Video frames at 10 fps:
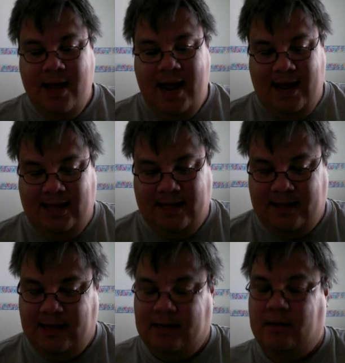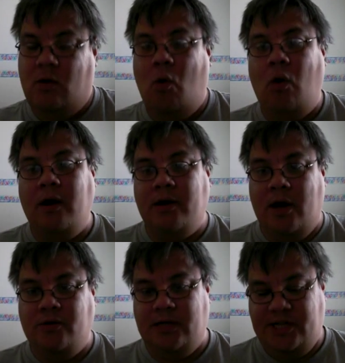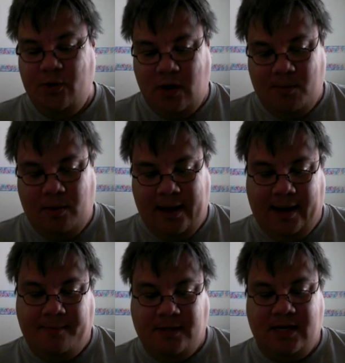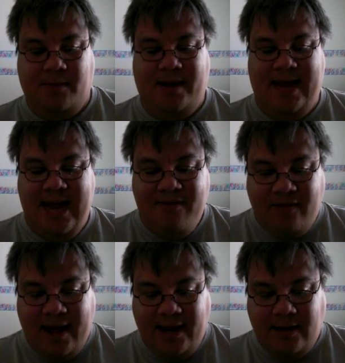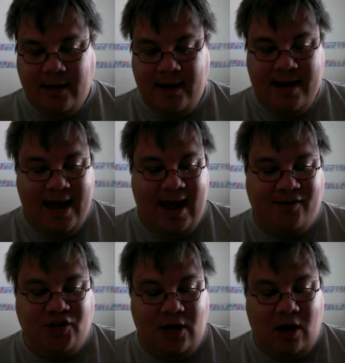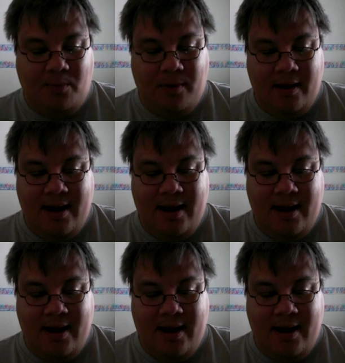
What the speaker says: And the chord tones that you want to play, it's going to be E flat, F sharp,